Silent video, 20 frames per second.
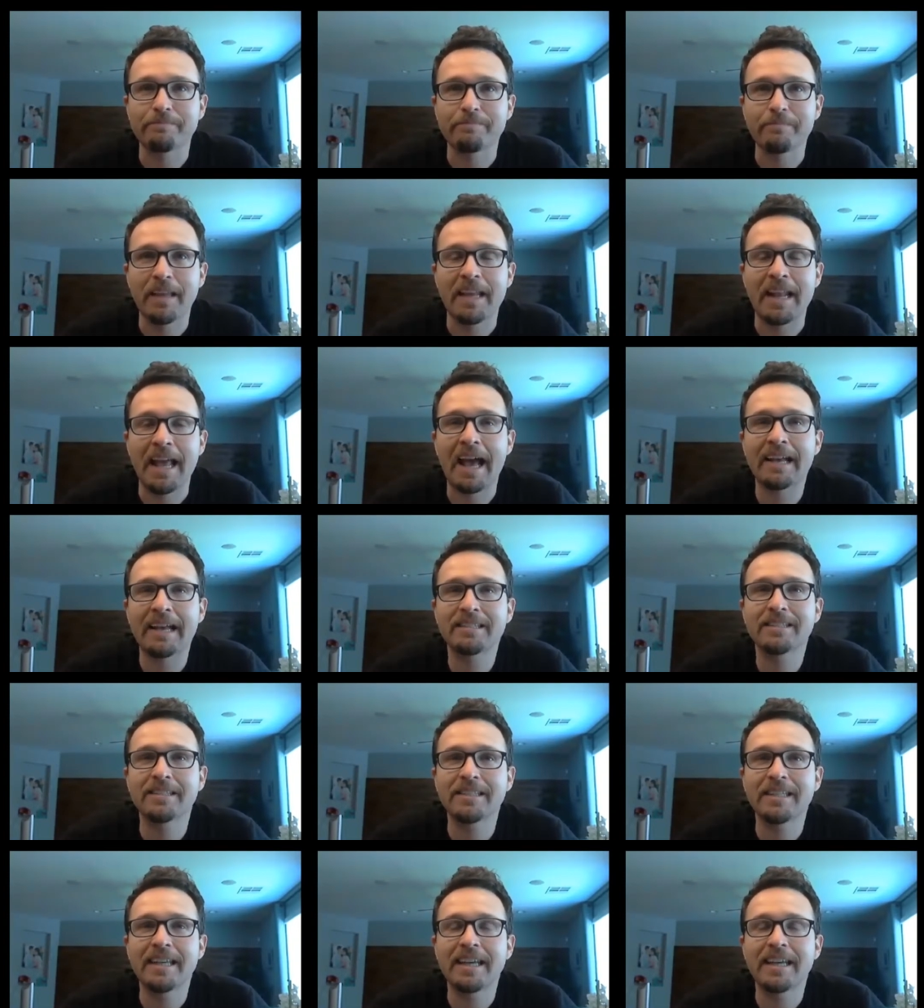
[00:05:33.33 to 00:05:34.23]

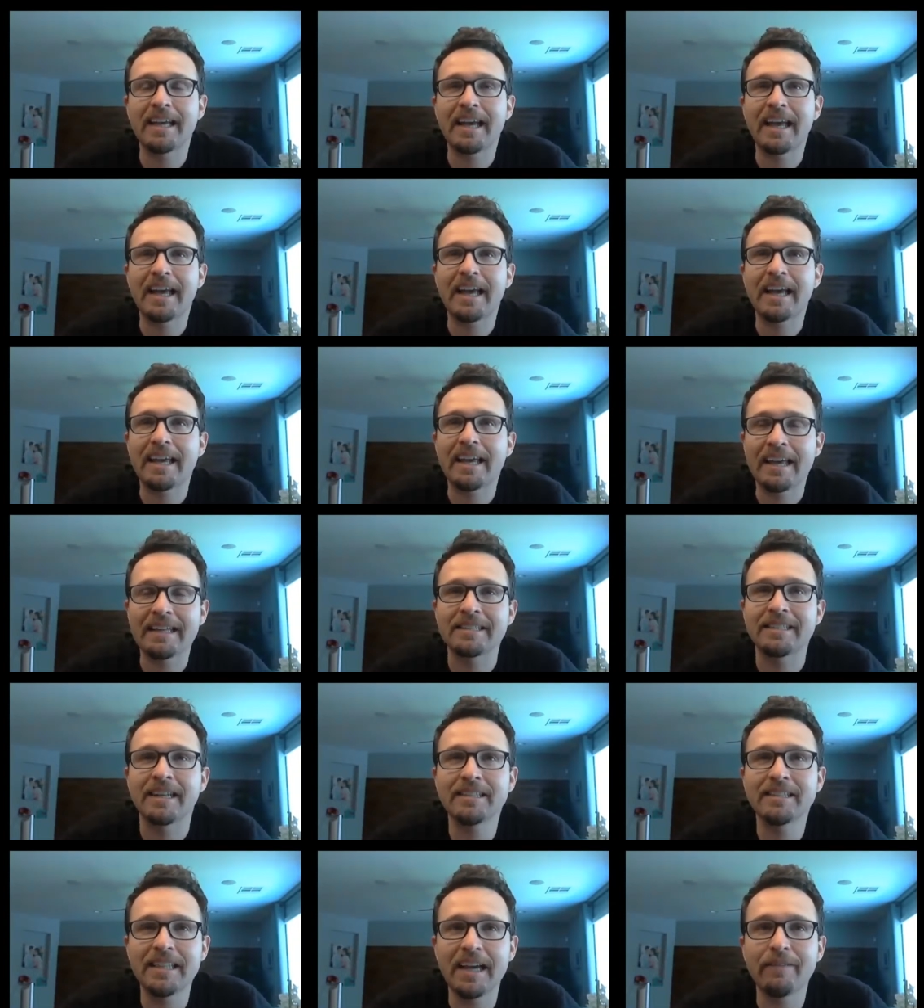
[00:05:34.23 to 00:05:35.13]
It
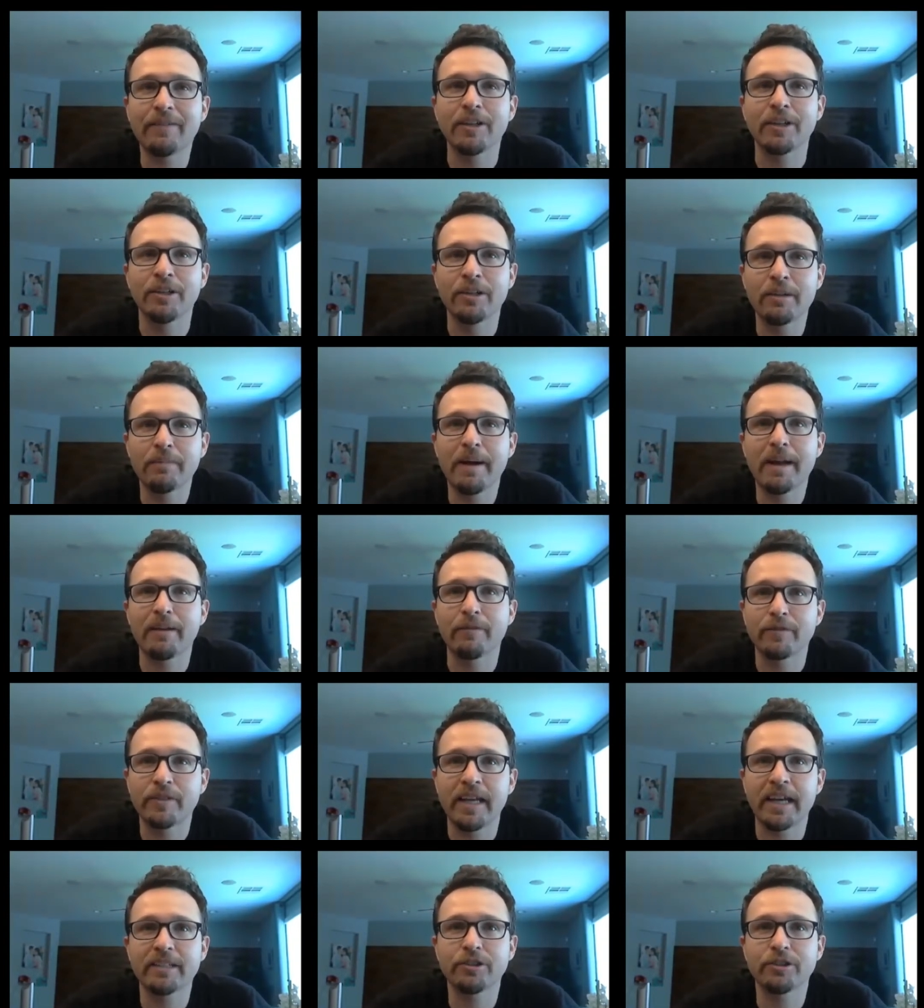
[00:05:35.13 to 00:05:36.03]
does have a good amount of
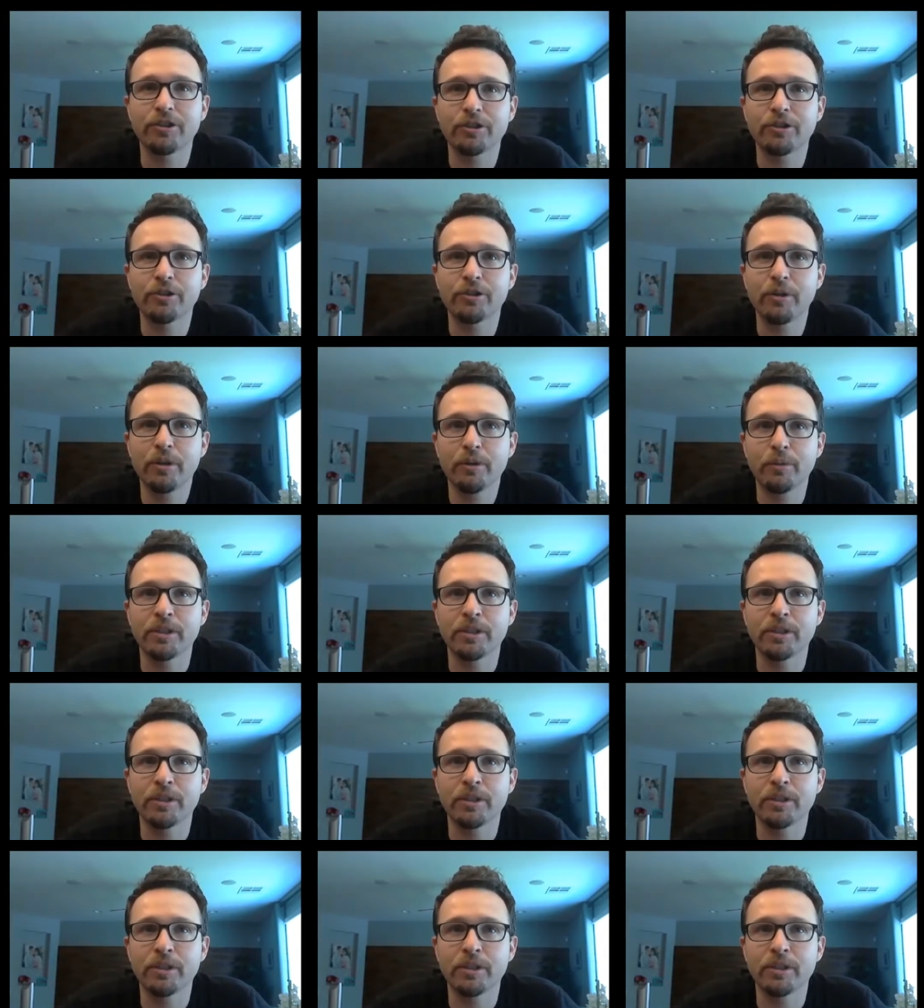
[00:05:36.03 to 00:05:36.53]
texture to it,